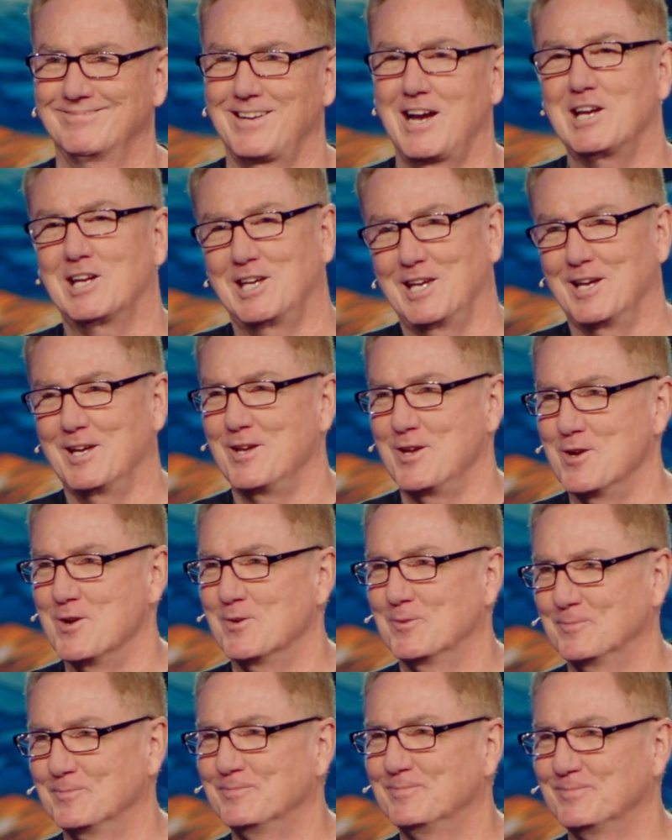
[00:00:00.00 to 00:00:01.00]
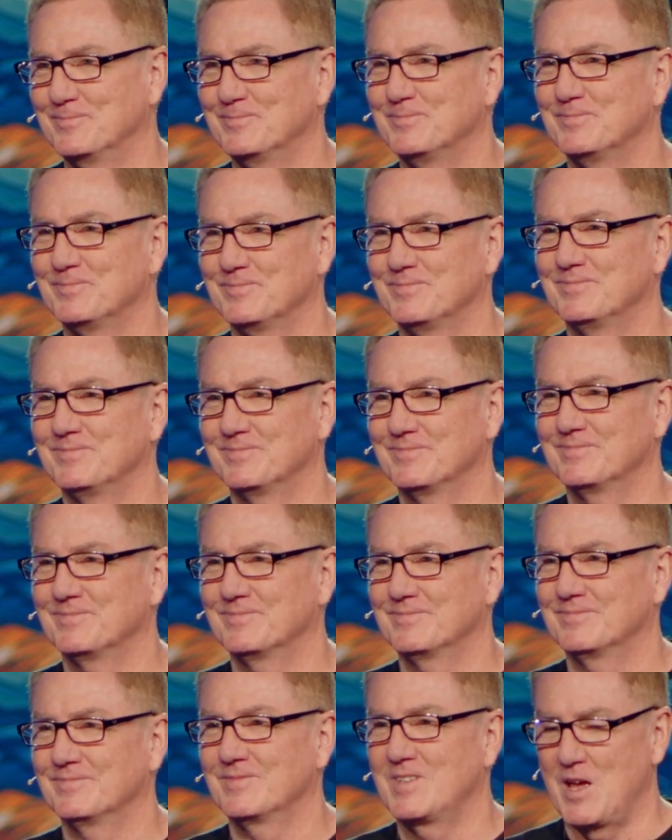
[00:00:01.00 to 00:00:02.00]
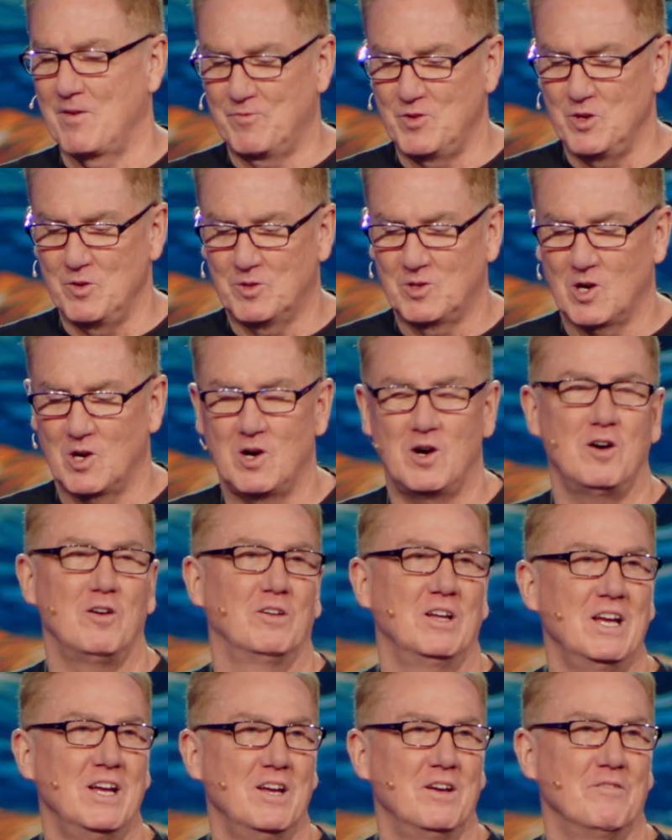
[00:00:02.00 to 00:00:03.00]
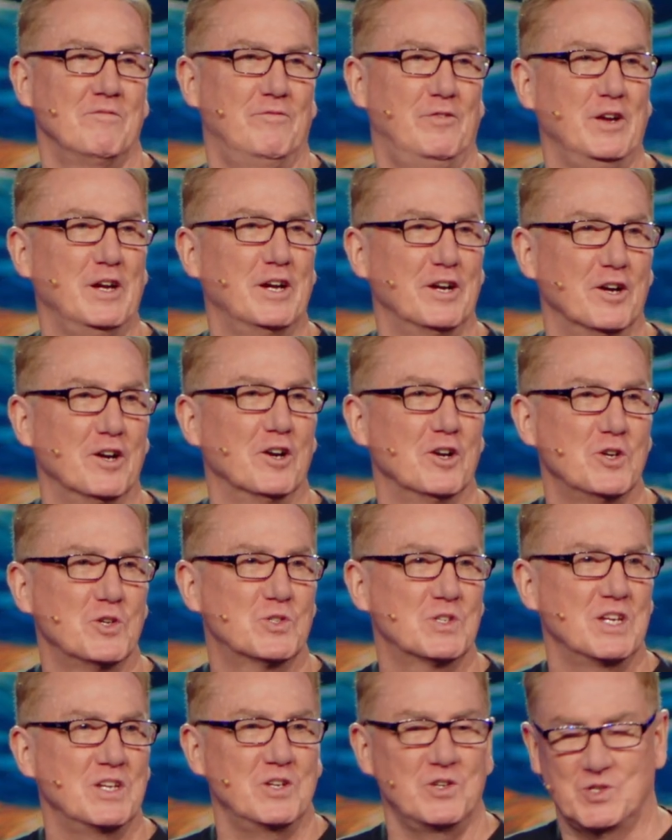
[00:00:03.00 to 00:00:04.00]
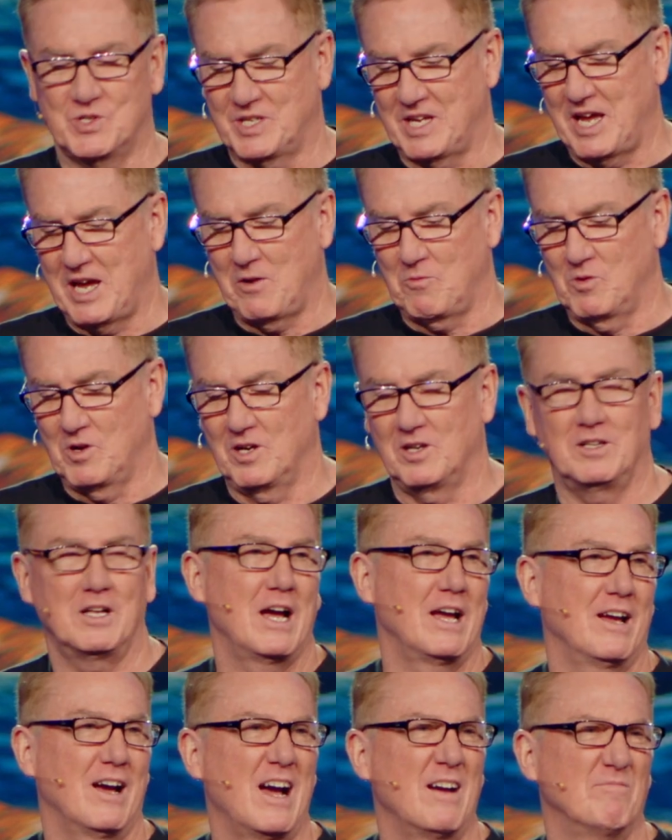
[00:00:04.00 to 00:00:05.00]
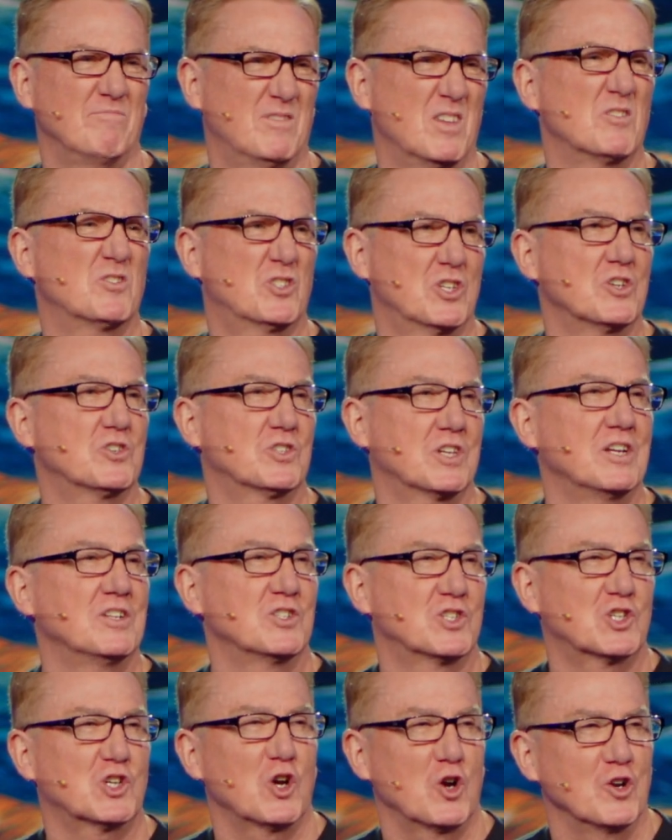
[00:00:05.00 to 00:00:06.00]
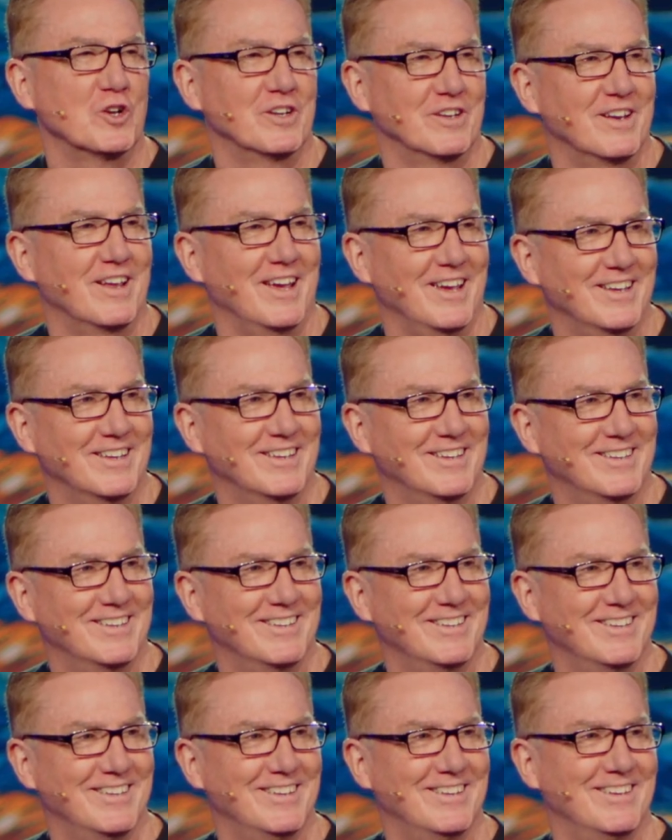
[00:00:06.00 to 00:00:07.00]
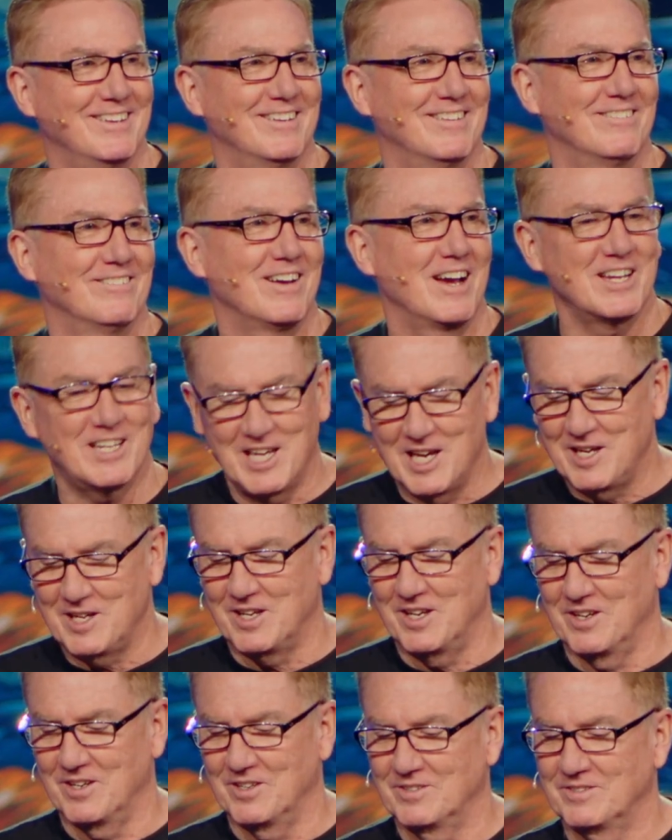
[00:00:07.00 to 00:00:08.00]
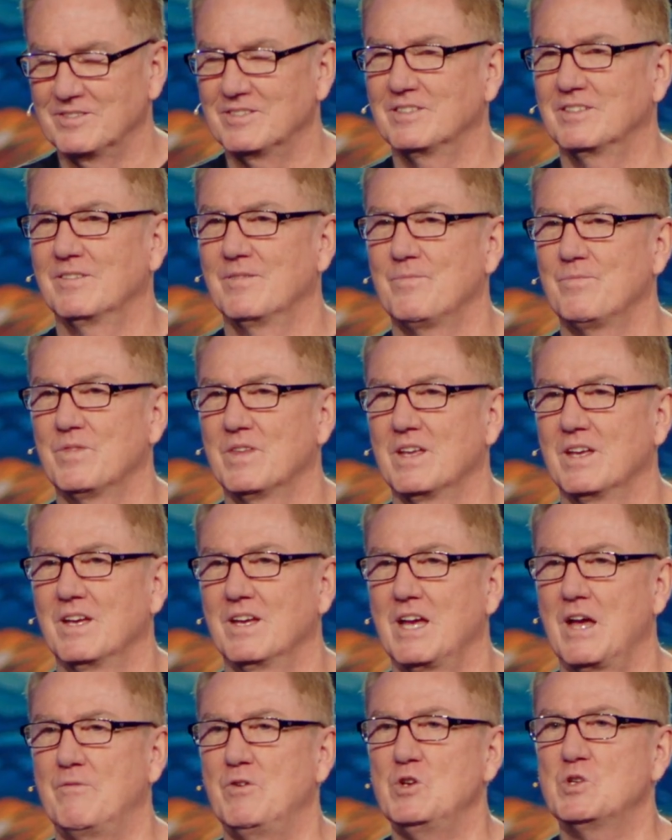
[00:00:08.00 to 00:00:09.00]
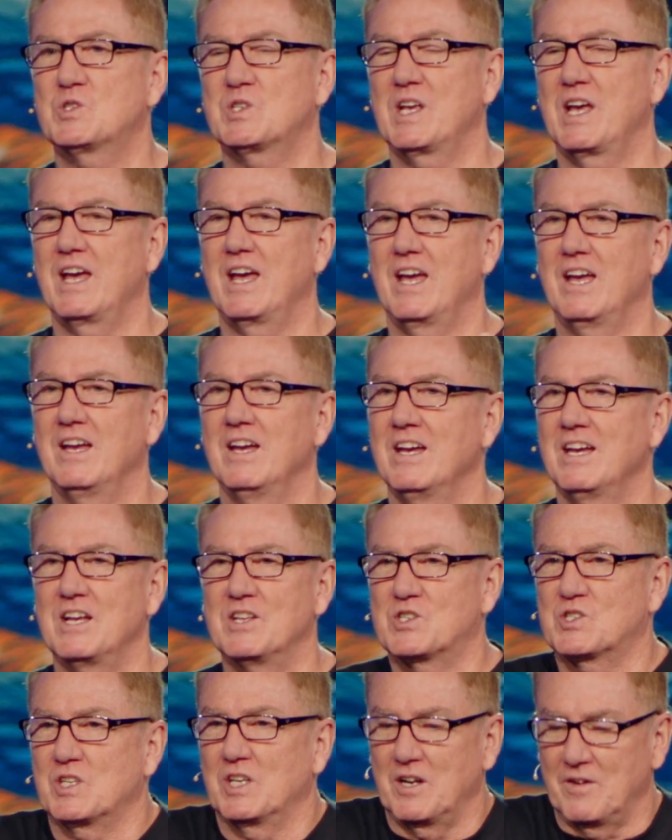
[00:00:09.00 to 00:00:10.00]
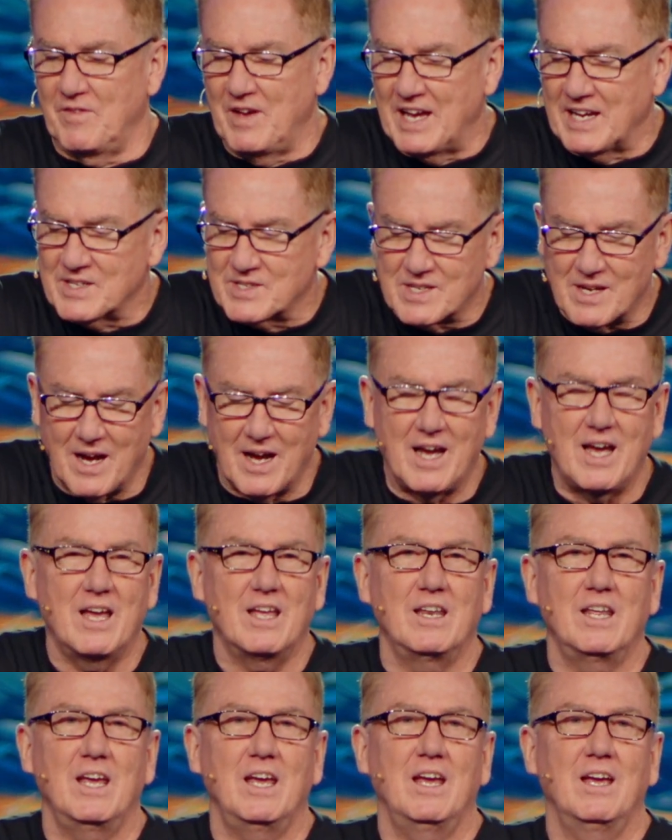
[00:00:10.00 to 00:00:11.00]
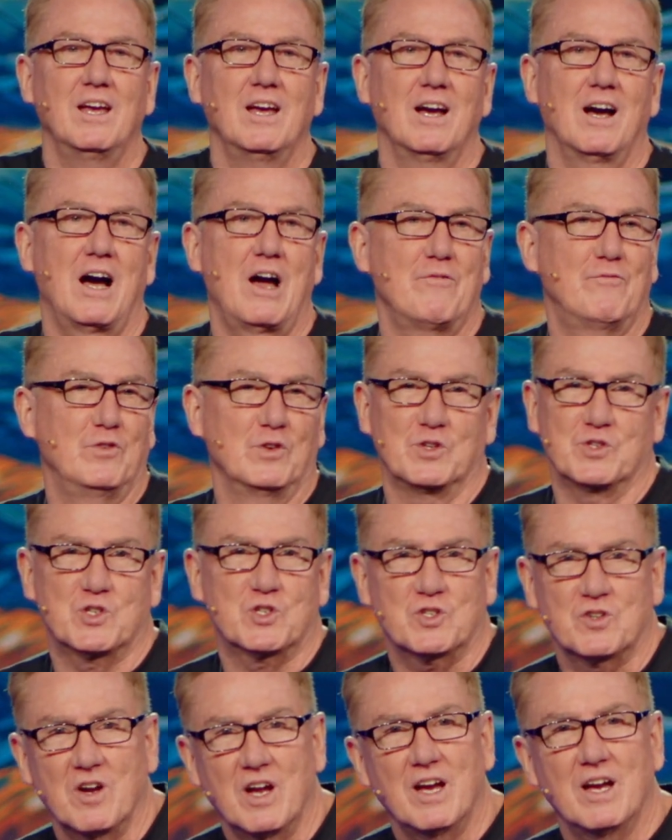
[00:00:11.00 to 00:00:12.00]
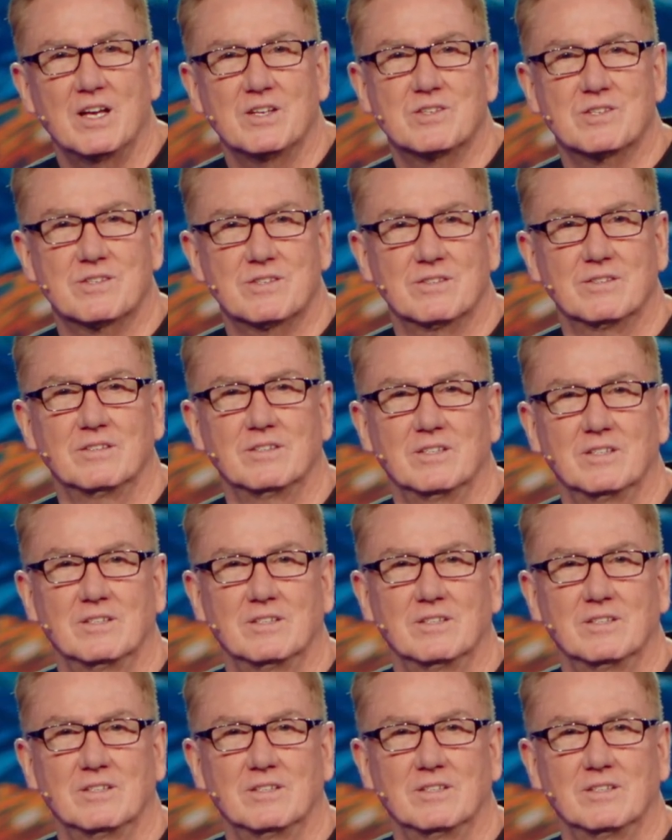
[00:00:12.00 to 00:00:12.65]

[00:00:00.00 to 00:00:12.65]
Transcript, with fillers: I get you. If you call fears and you say, well, there's just uncertainty, I get you. If you say, instead of anxiety, I feel stress,